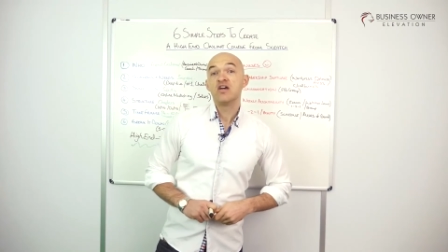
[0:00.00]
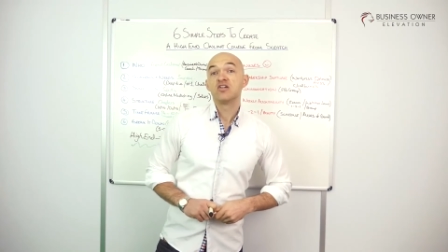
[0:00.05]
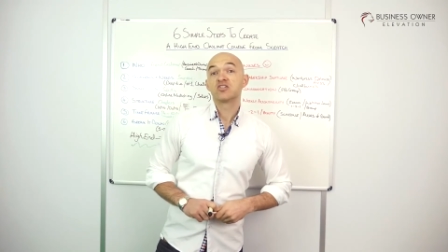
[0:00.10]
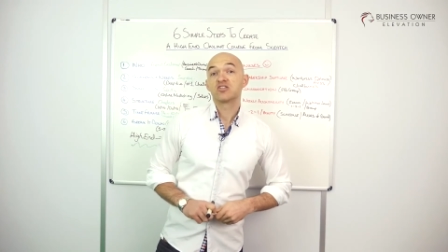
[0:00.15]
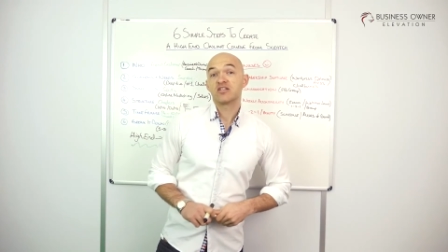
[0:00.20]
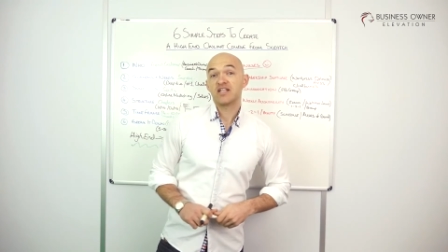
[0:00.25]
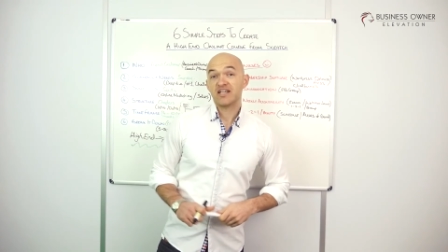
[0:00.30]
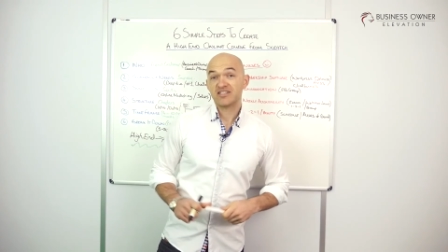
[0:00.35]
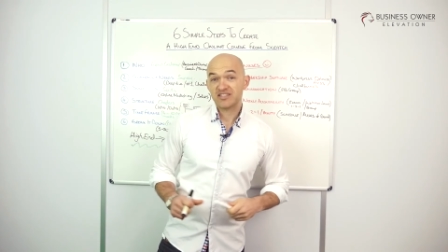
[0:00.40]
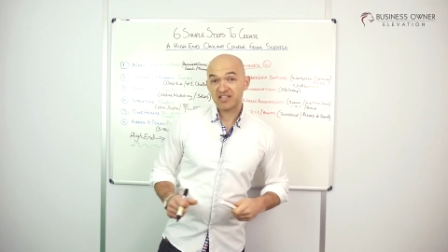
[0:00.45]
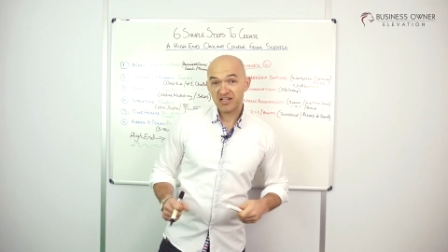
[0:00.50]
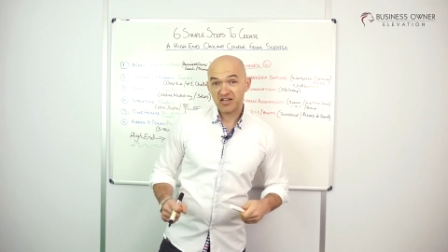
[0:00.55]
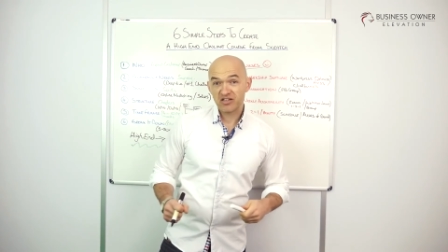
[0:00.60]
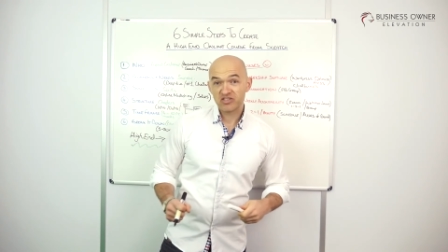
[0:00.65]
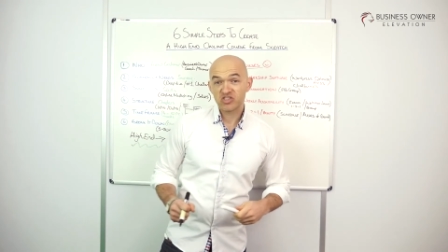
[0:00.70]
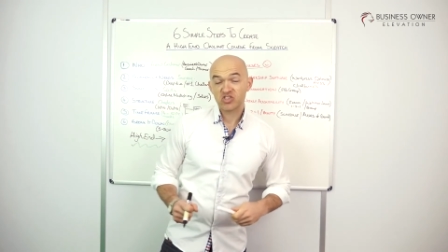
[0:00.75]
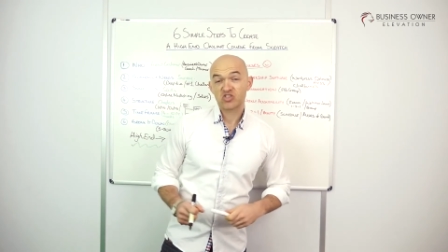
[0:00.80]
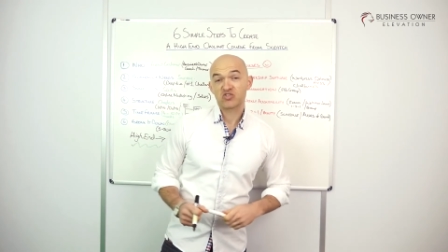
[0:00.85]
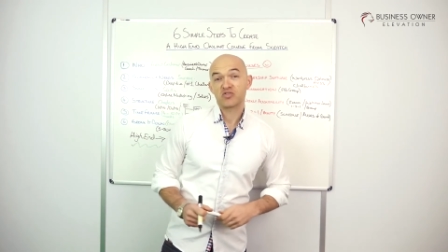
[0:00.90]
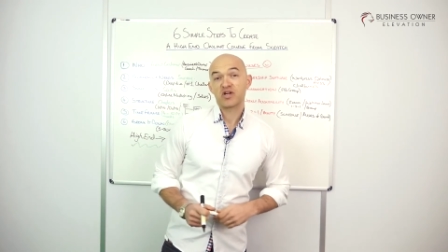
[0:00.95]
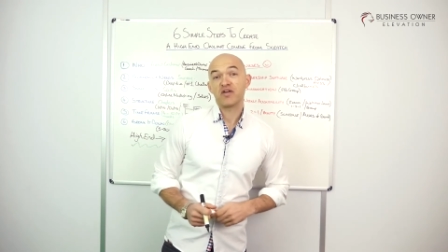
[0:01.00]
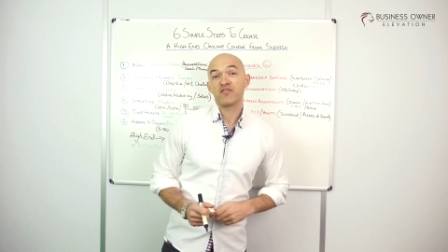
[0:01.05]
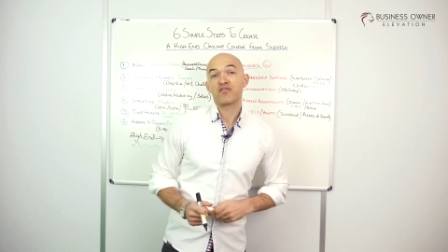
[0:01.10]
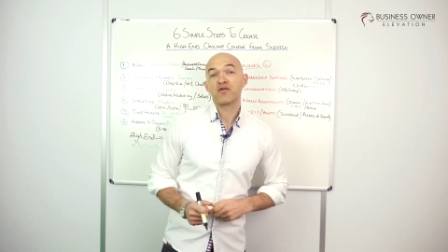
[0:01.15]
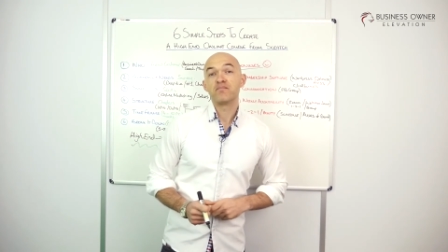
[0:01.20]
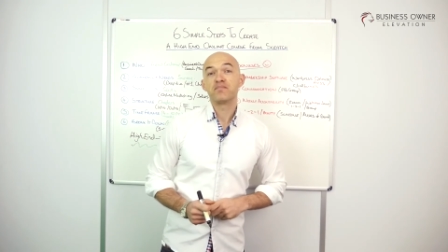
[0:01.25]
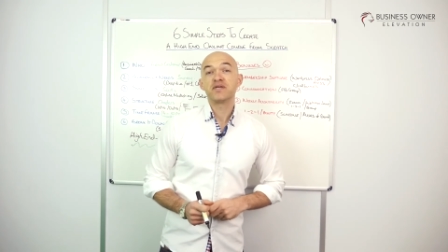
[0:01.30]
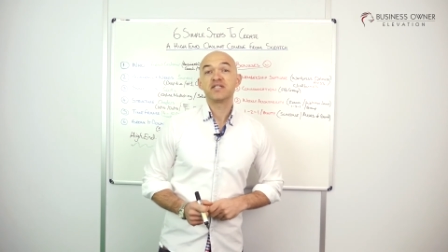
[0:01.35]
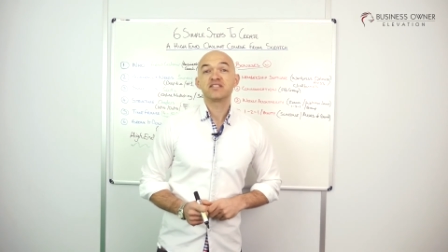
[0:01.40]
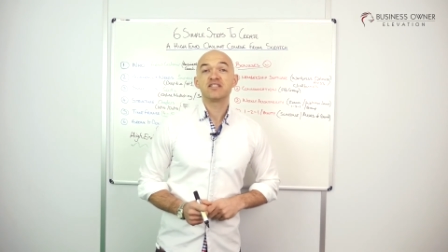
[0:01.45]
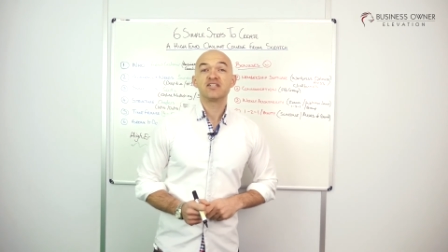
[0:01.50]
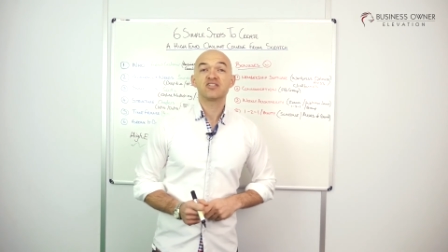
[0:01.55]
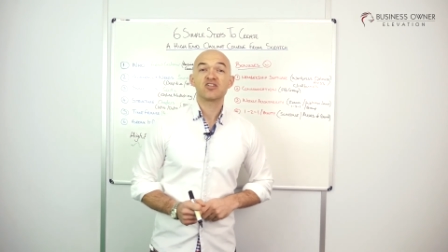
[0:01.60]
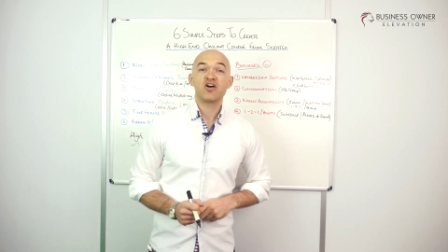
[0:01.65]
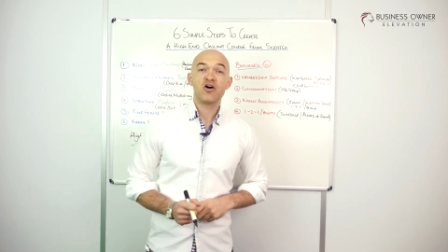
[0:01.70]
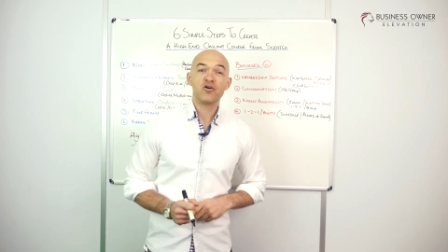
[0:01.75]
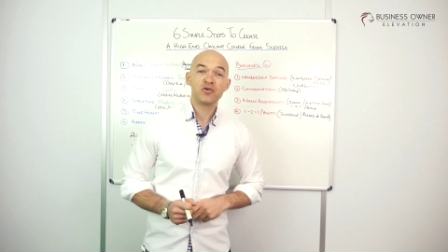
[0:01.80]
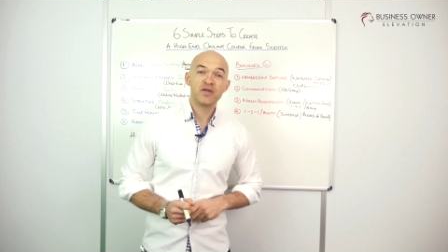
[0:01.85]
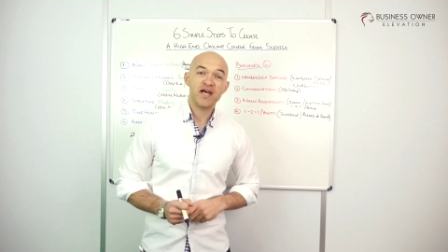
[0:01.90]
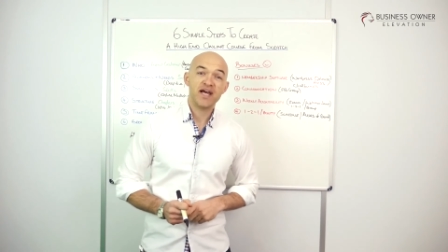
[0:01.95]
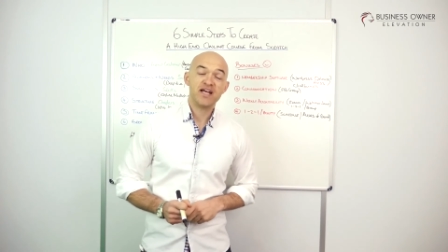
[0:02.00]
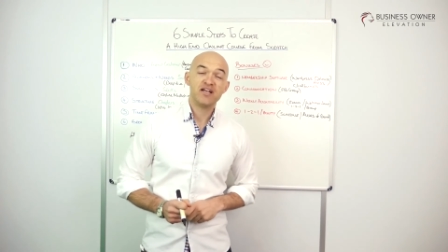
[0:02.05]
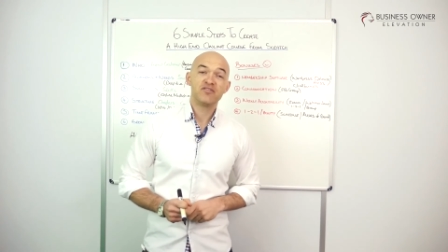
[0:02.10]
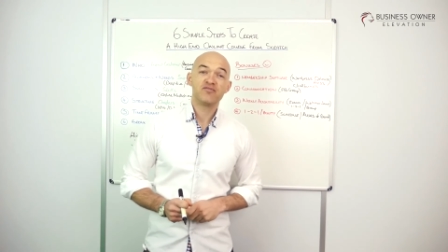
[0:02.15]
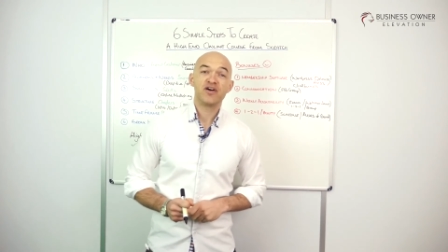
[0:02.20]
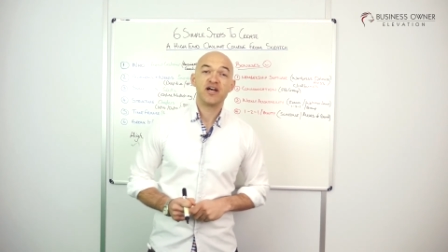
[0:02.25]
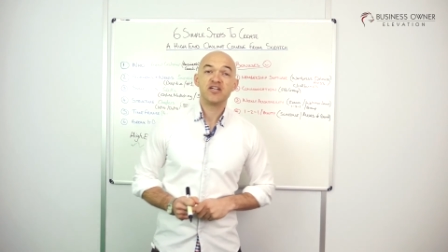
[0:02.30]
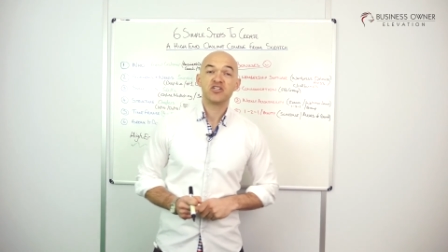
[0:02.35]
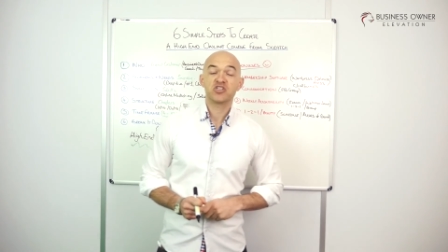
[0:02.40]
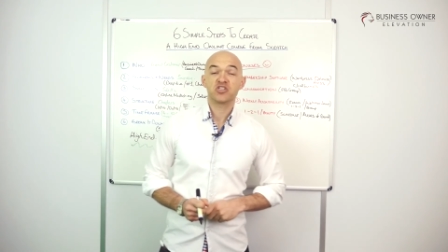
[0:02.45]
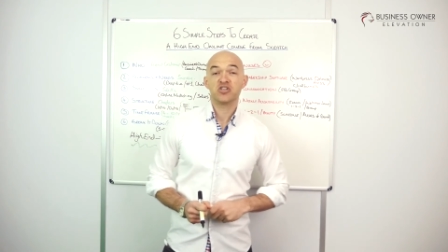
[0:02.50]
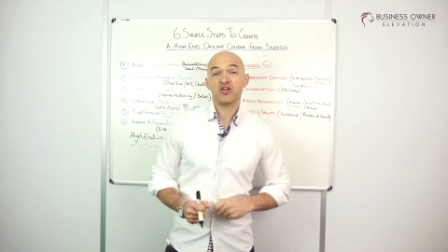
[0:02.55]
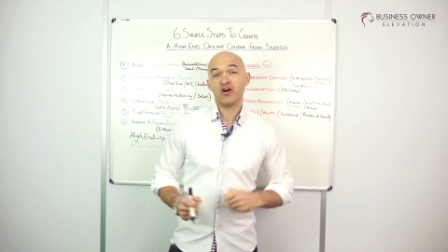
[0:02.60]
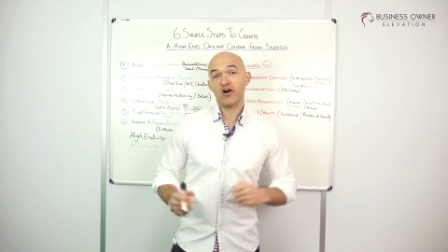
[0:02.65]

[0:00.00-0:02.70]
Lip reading: So that's Leon Street from Business Owner Elevation.